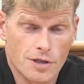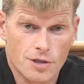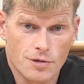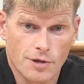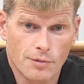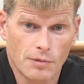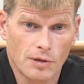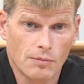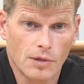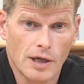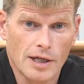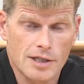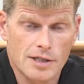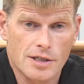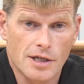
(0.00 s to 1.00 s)
extremely
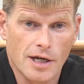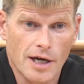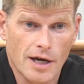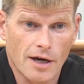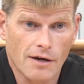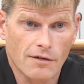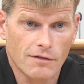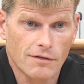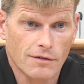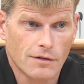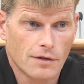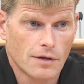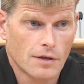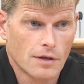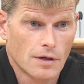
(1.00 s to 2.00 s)
blessed to have
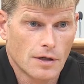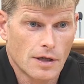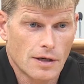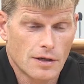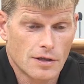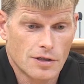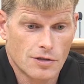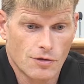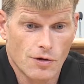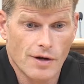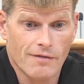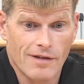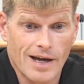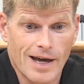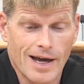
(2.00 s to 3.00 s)

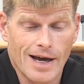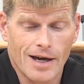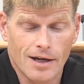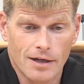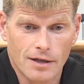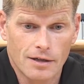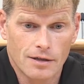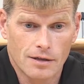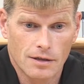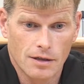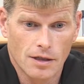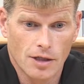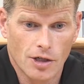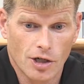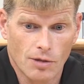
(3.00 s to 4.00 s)
had
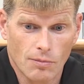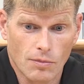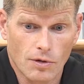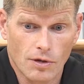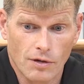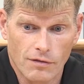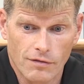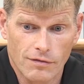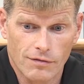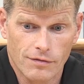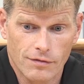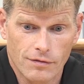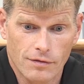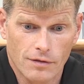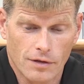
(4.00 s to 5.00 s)
a number of
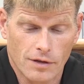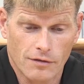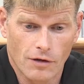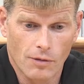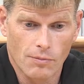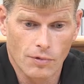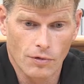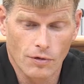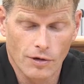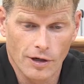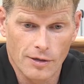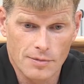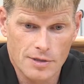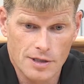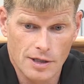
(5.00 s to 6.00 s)
our
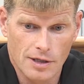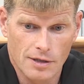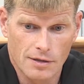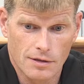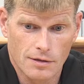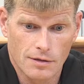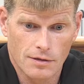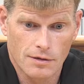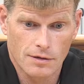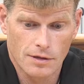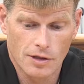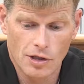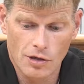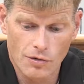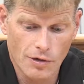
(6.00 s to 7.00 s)
programs that
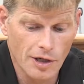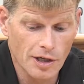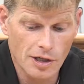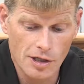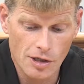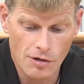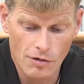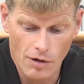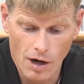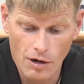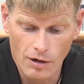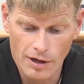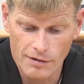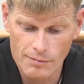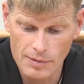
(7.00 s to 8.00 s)
year in and year
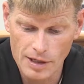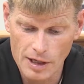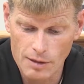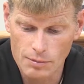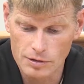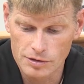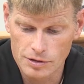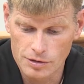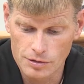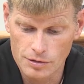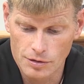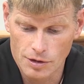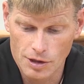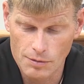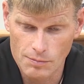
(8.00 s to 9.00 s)
out have been able
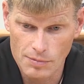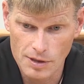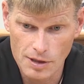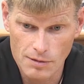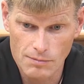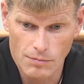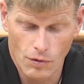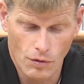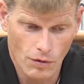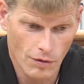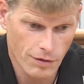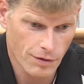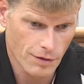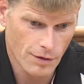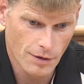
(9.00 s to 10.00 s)
to compete
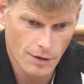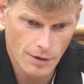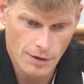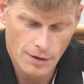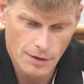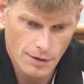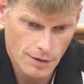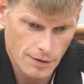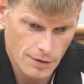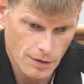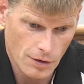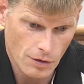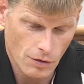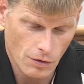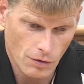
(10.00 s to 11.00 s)
both,
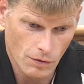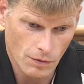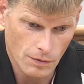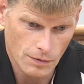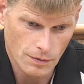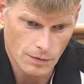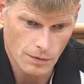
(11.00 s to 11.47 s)
you know,